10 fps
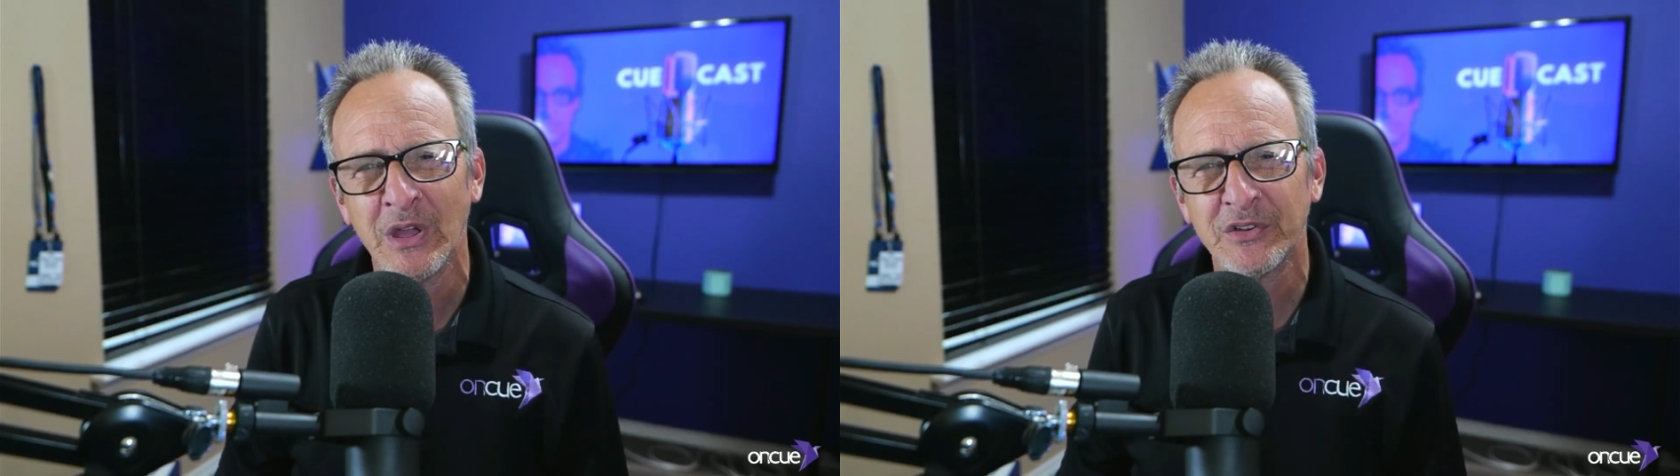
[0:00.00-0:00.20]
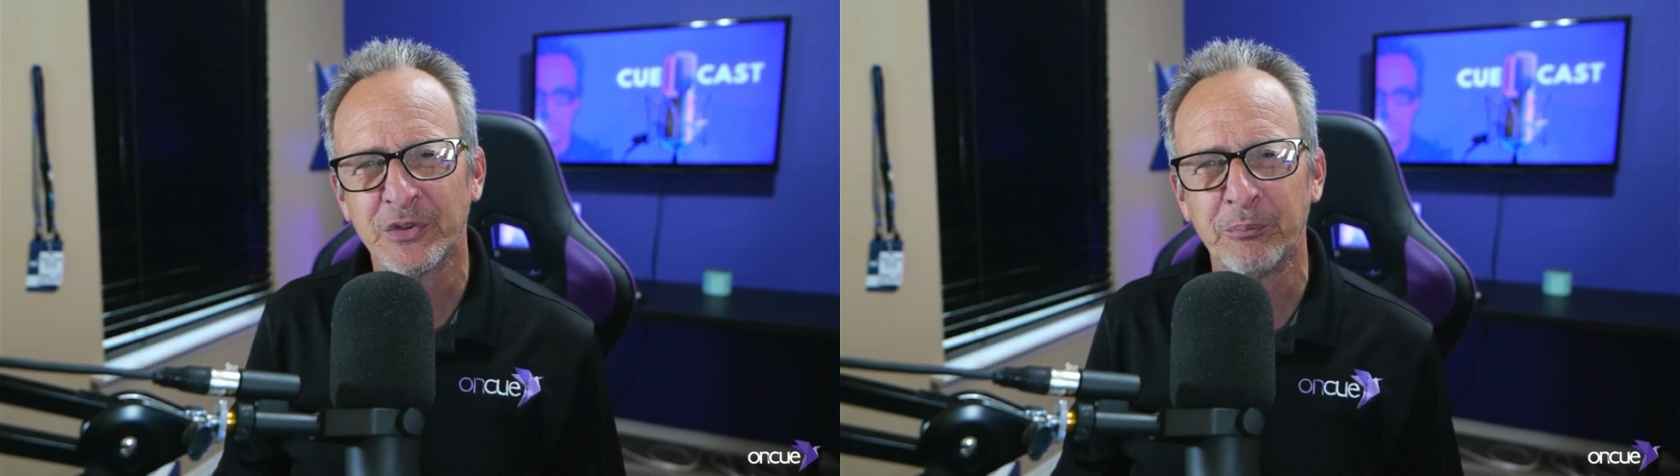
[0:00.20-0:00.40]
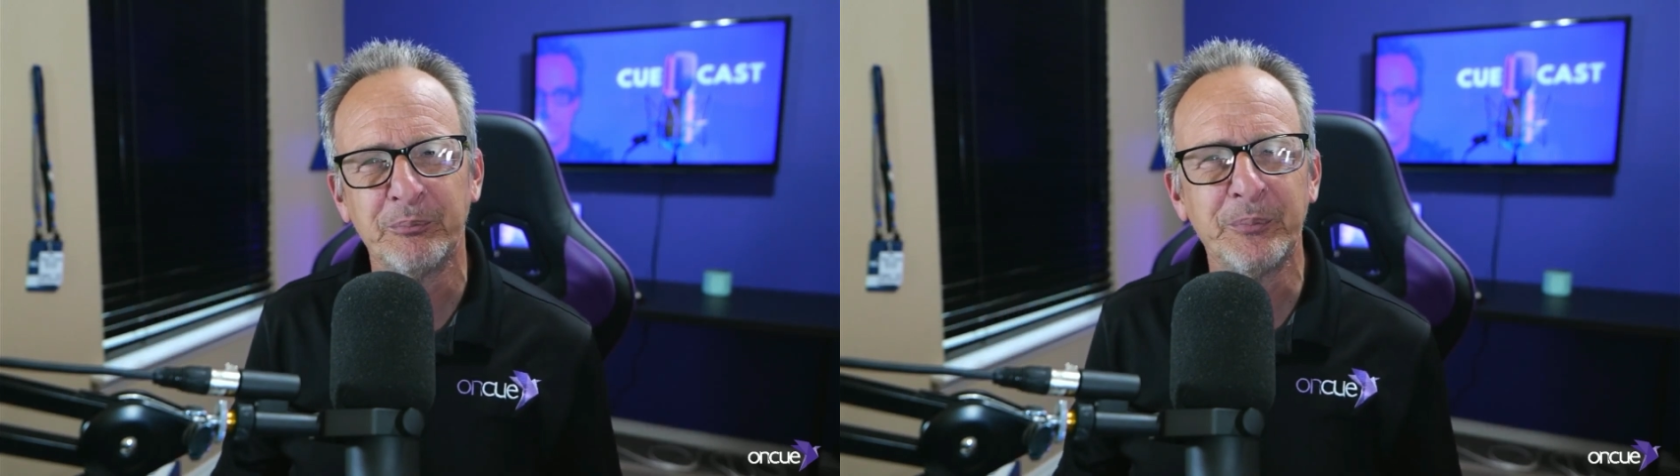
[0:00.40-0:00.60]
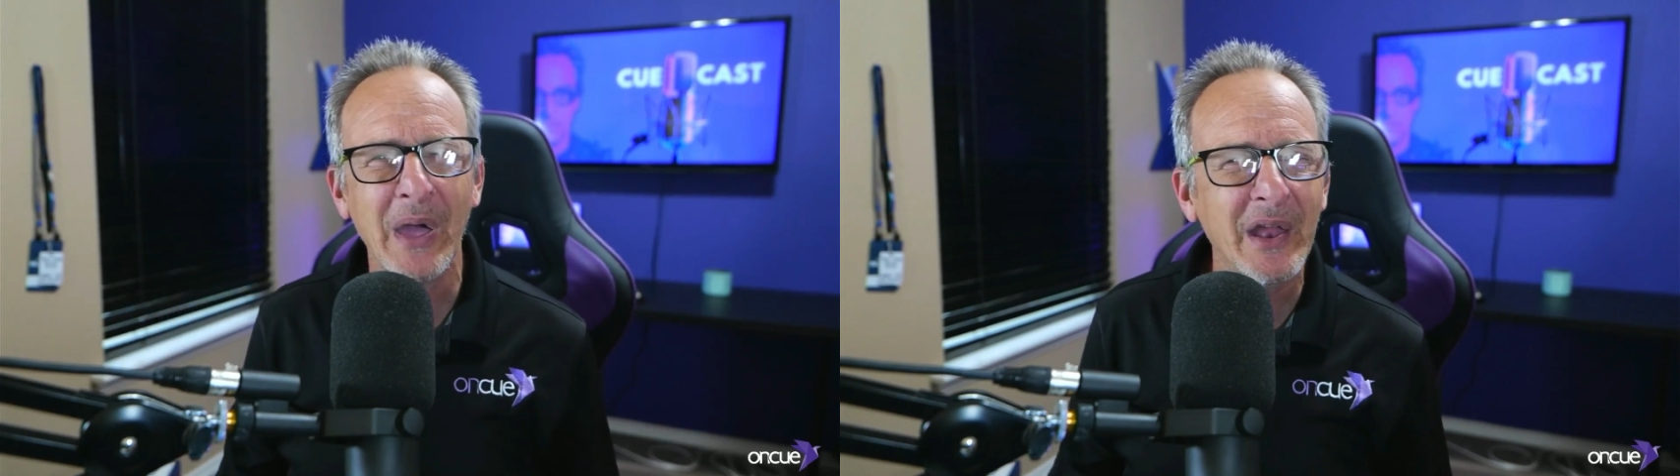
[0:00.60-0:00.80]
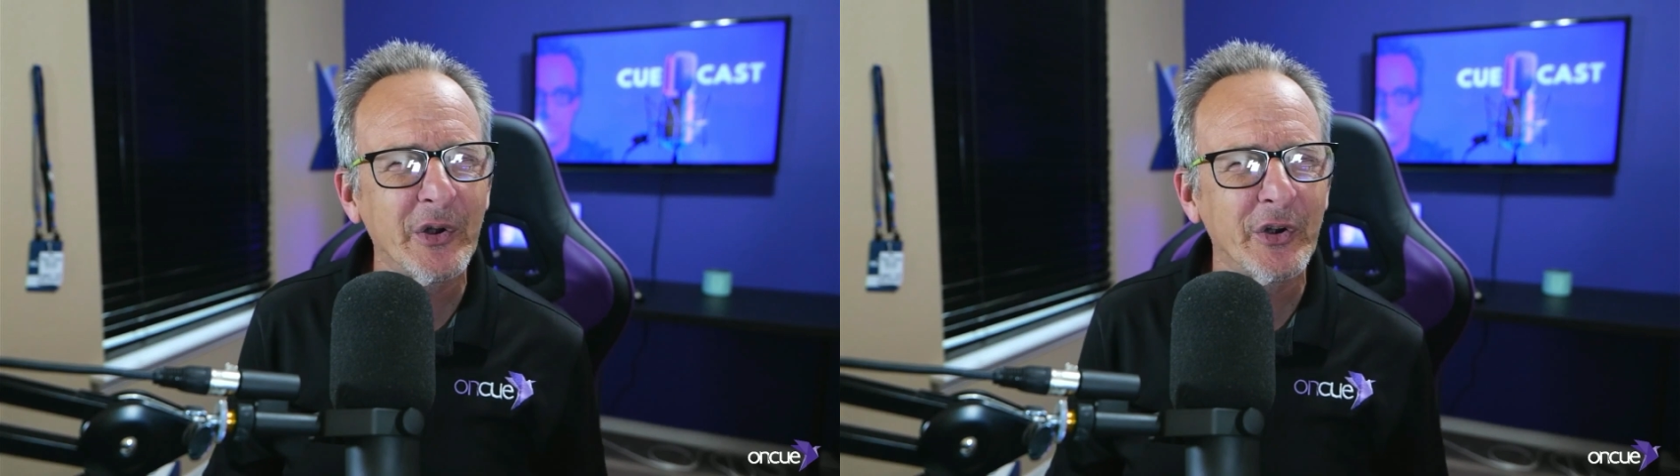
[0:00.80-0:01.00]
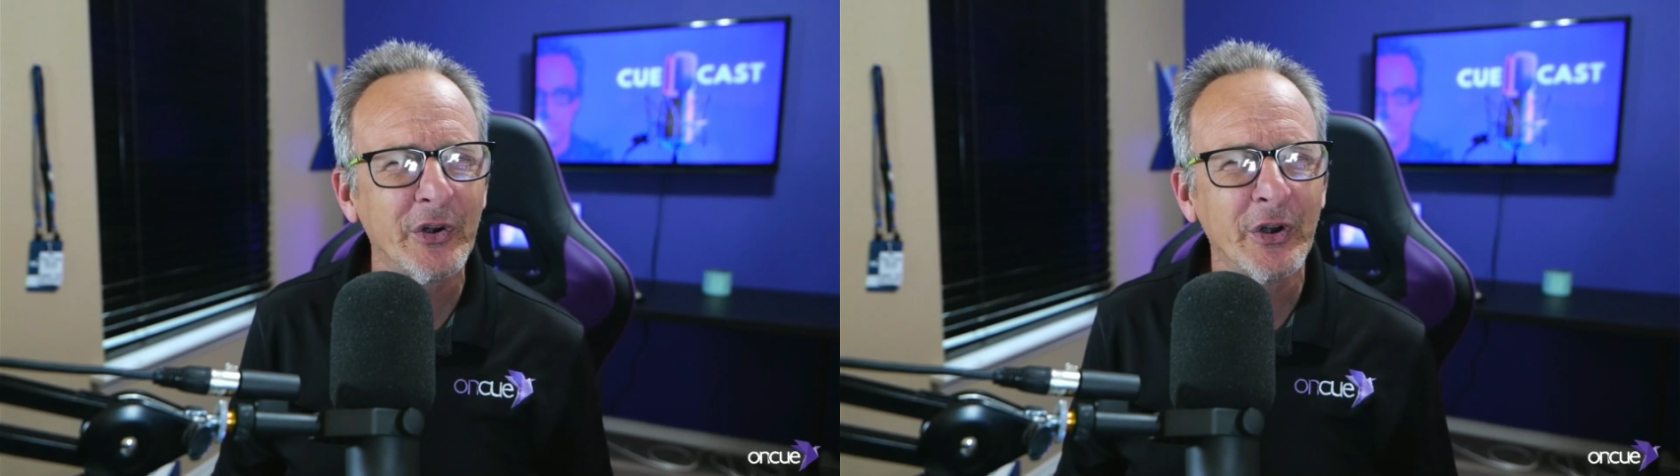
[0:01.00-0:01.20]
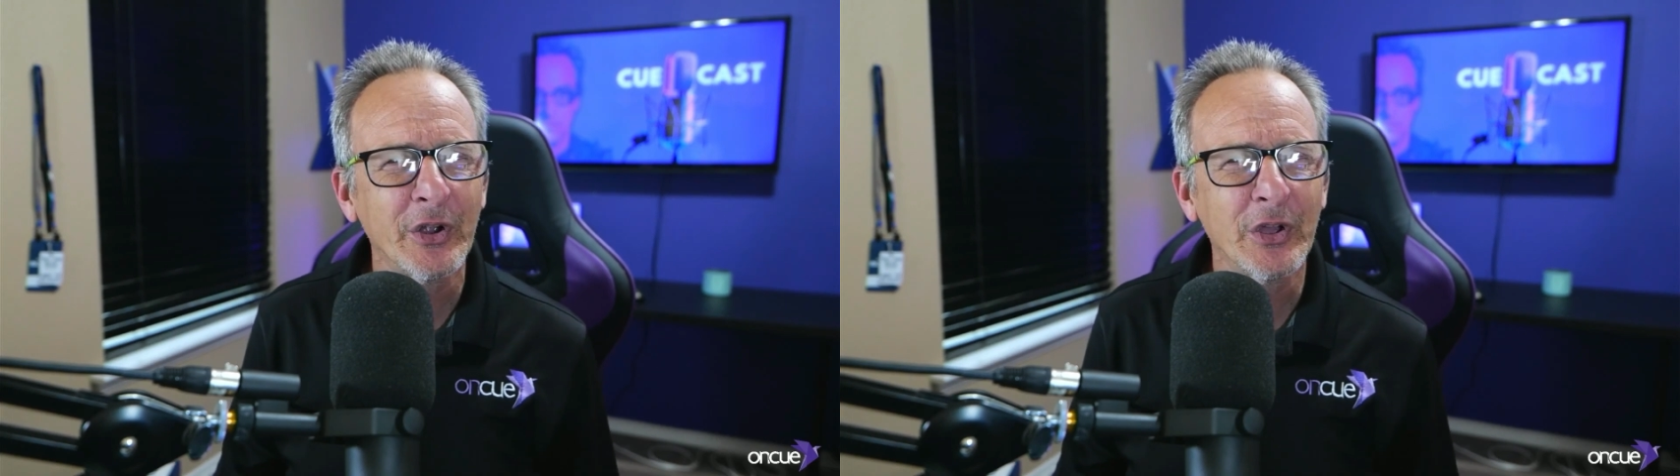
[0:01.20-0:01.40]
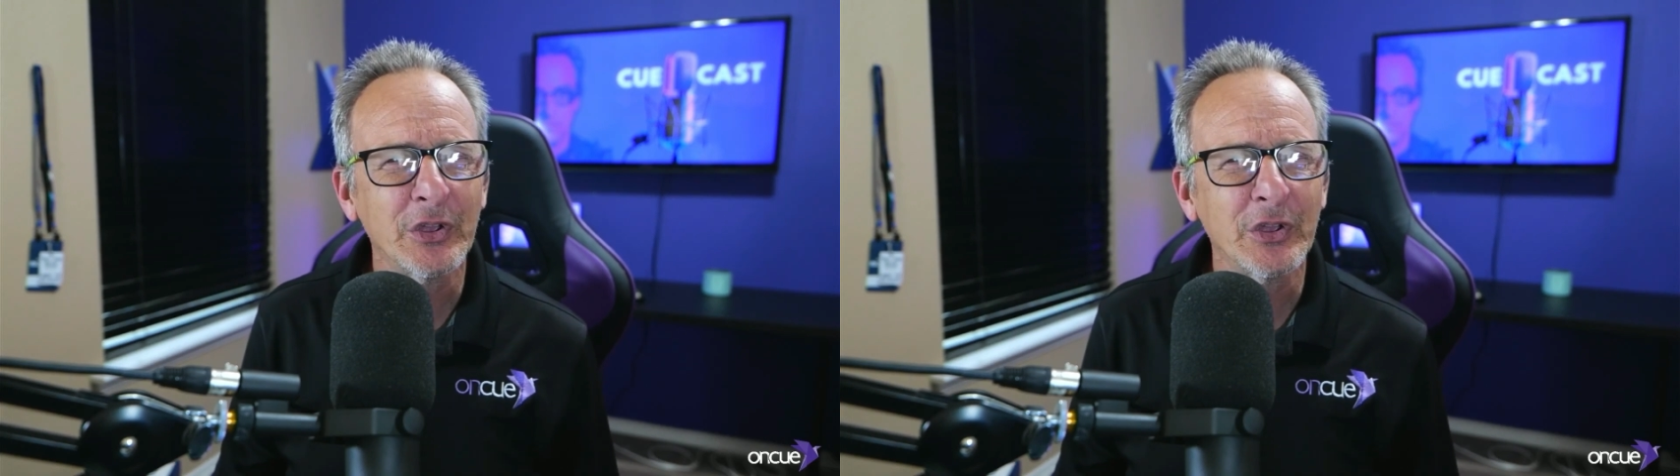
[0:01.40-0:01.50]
to better